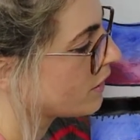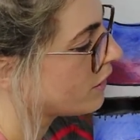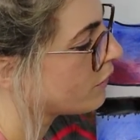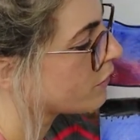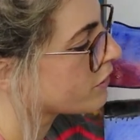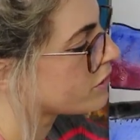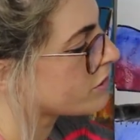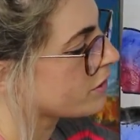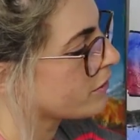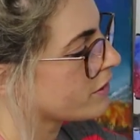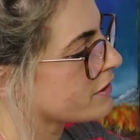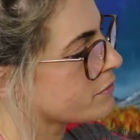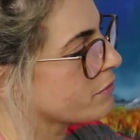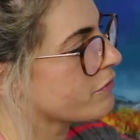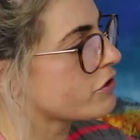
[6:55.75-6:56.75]
You could do
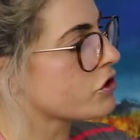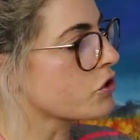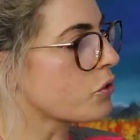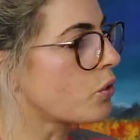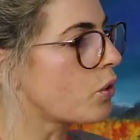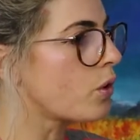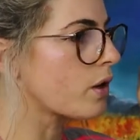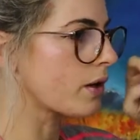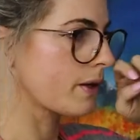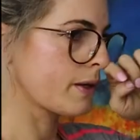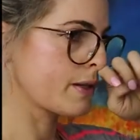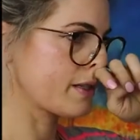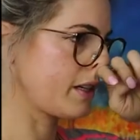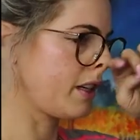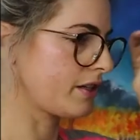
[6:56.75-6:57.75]
this with chalk,
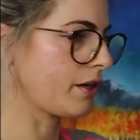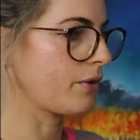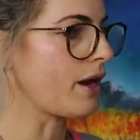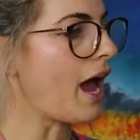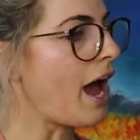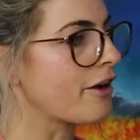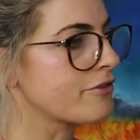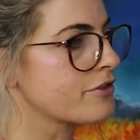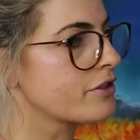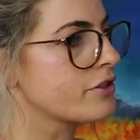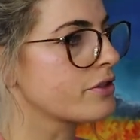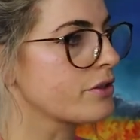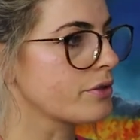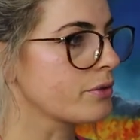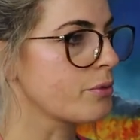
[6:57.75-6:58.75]
so you don't have to
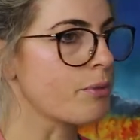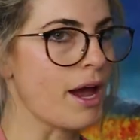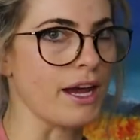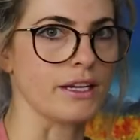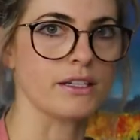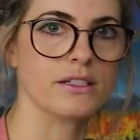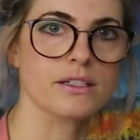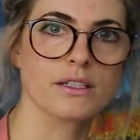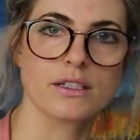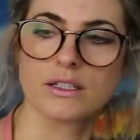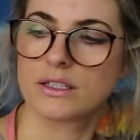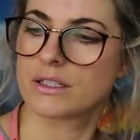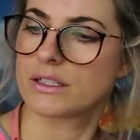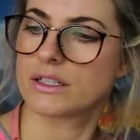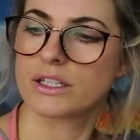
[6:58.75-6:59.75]
do paint.
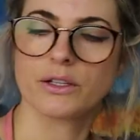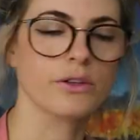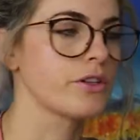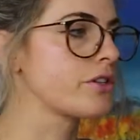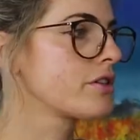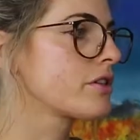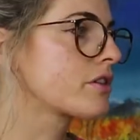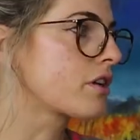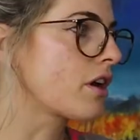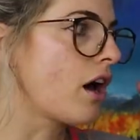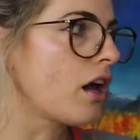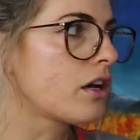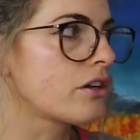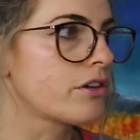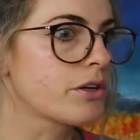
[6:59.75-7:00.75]
You could just
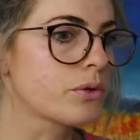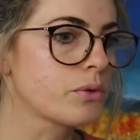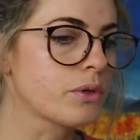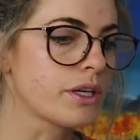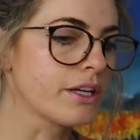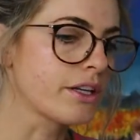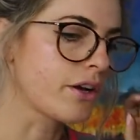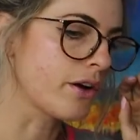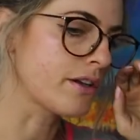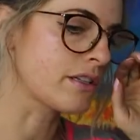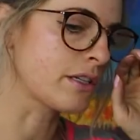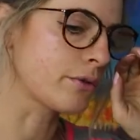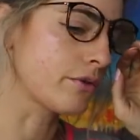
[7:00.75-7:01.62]
colour it all in nicely